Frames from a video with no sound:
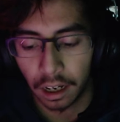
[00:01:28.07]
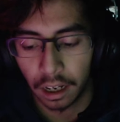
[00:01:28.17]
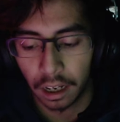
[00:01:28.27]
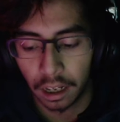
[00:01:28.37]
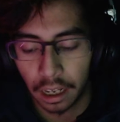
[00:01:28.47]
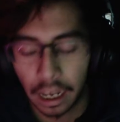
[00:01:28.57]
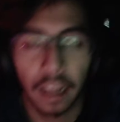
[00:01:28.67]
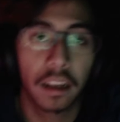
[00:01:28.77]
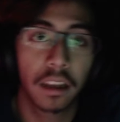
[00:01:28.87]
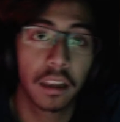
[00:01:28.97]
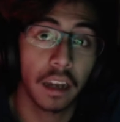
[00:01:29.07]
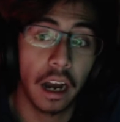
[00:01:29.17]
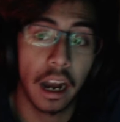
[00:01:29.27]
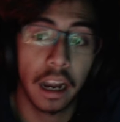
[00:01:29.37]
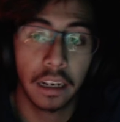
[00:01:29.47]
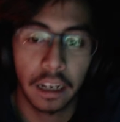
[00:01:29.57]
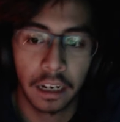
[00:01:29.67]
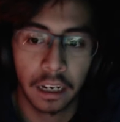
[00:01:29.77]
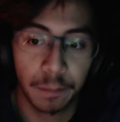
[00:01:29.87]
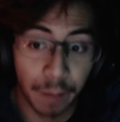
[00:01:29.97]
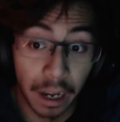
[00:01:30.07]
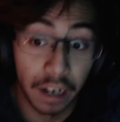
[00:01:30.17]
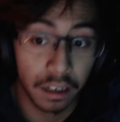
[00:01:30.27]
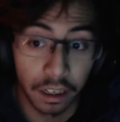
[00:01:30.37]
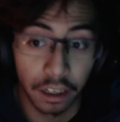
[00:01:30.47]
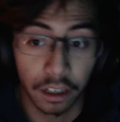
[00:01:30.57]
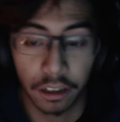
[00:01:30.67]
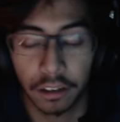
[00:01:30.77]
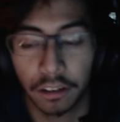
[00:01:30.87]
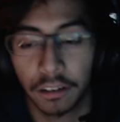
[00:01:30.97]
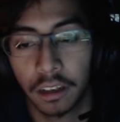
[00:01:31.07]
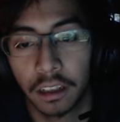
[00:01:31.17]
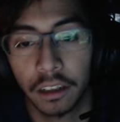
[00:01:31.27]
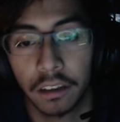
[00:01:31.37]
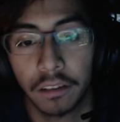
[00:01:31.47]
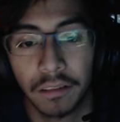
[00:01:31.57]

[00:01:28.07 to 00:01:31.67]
Alex, I expect you to do